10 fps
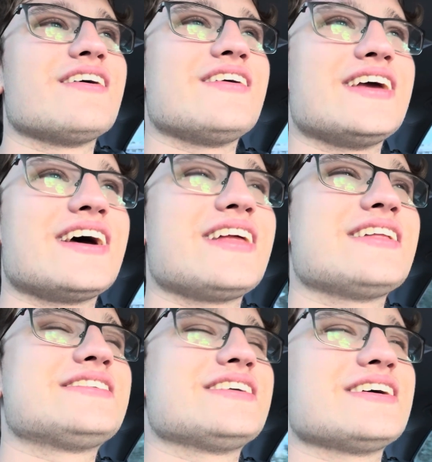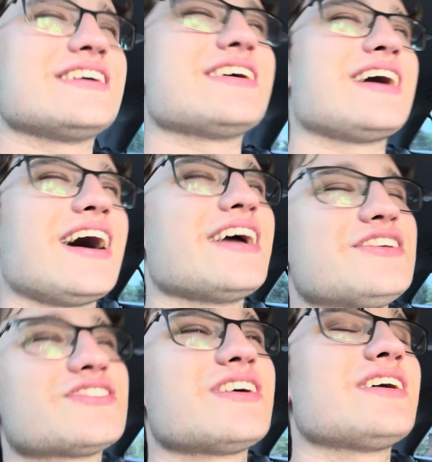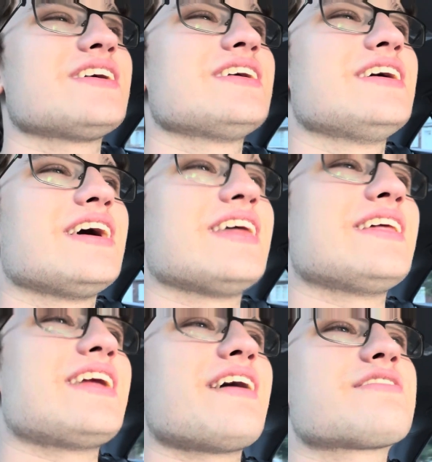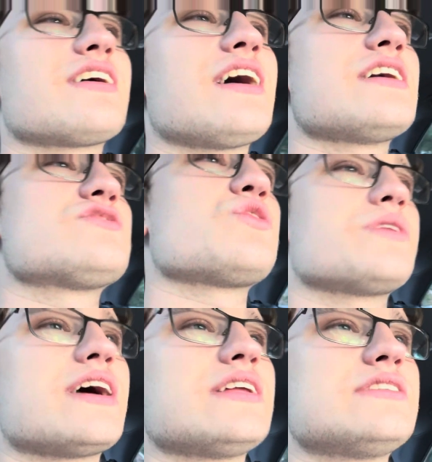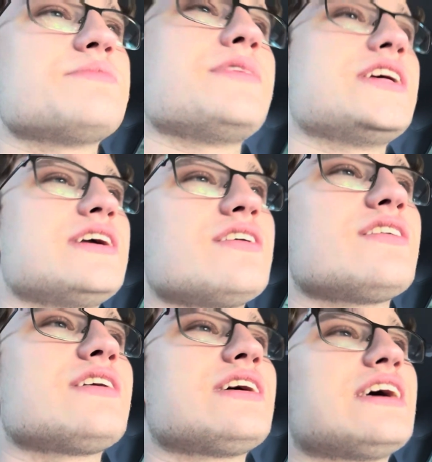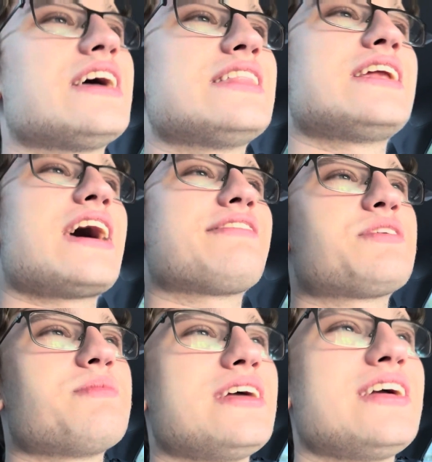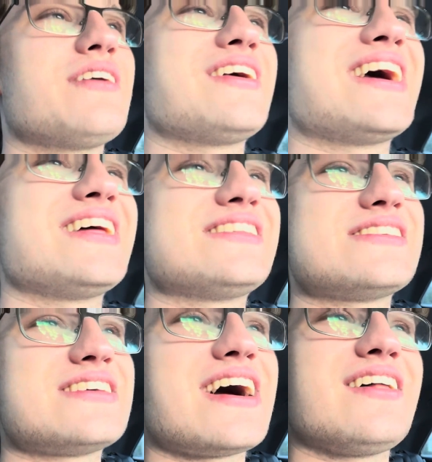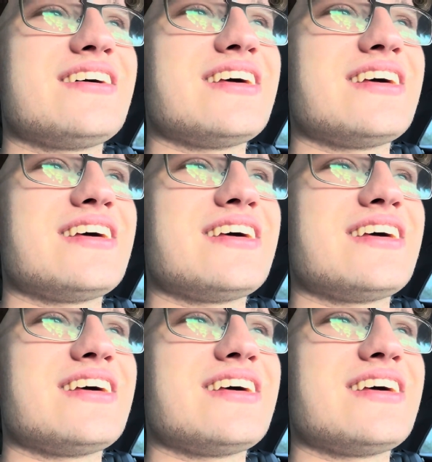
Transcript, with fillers: we headed to Hydra, and then after Hydra, we headed to Meteor, and then after Meteor, we headed to Talon,